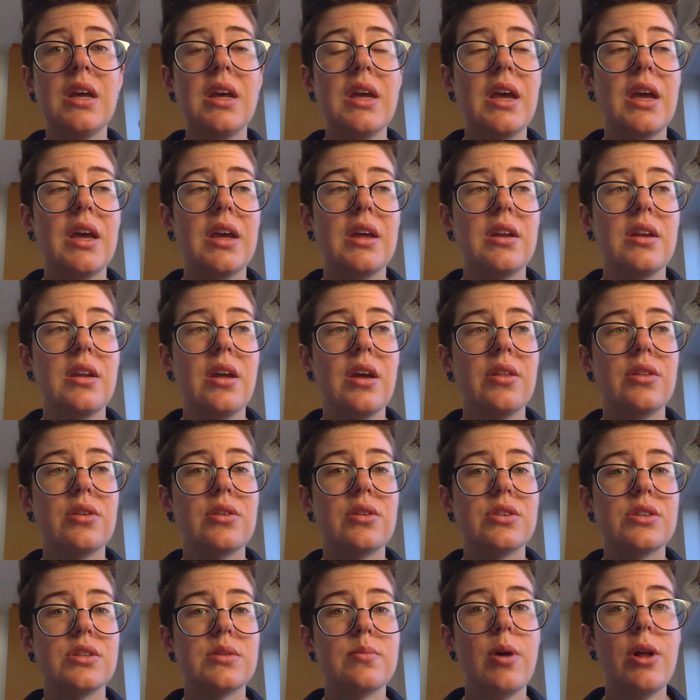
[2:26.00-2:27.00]
and
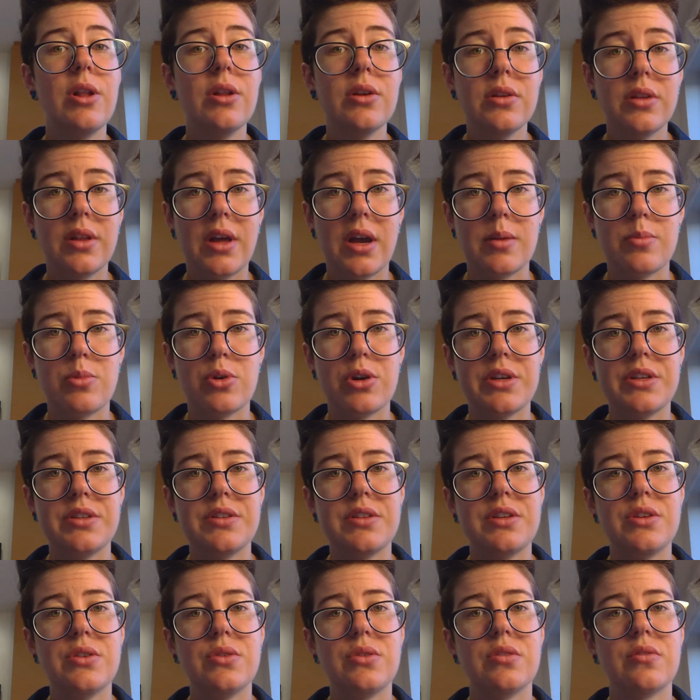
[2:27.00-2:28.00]
other smaller libraries
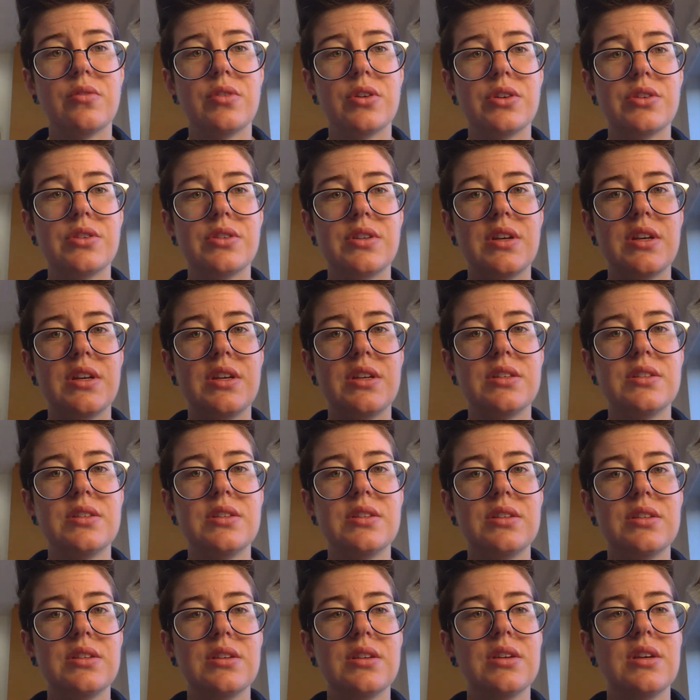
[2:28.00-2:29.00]
at
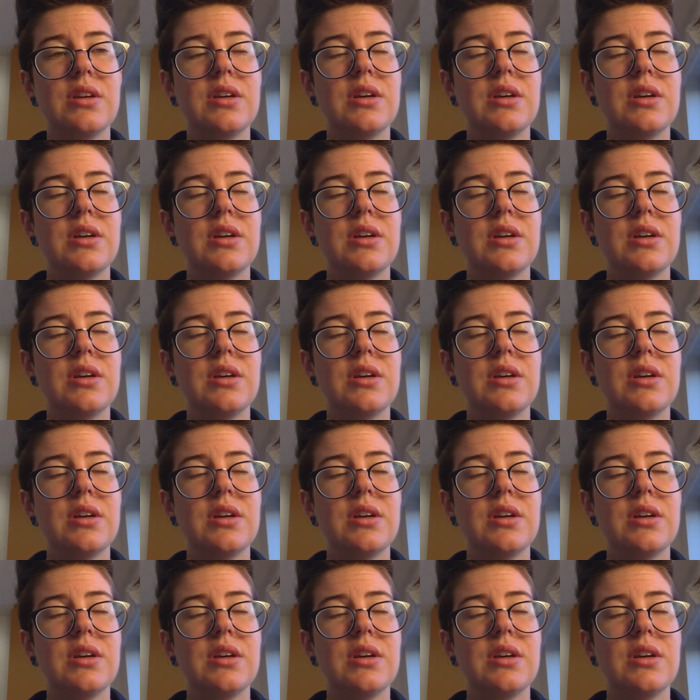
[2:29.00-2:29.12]
universities,